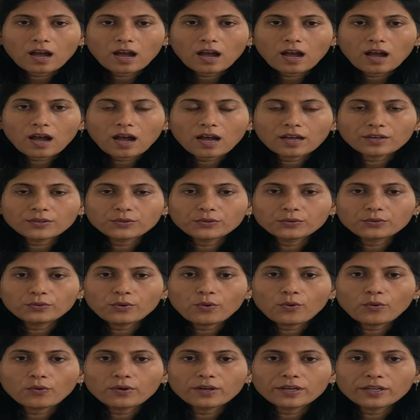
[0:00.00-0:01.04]
Are you
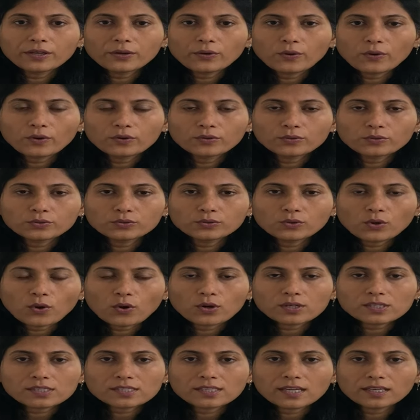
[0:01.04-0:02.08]
holding on to
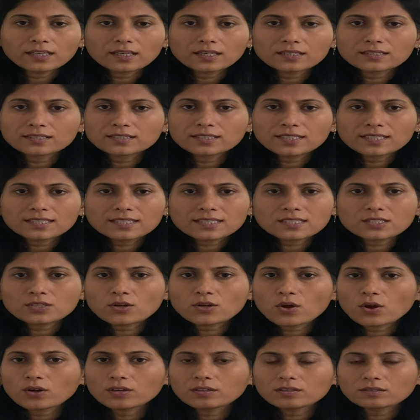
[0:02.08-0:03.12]
thoughts that are just
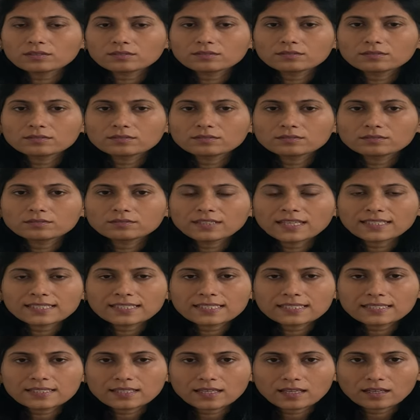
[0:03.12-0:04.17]
not
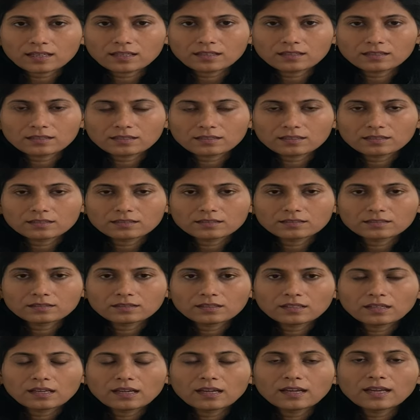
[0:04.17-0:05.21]
necessary?
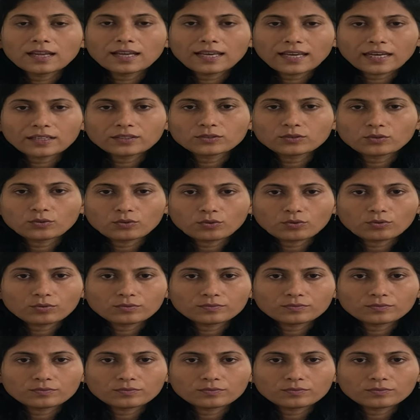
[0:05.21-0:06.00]
Let go.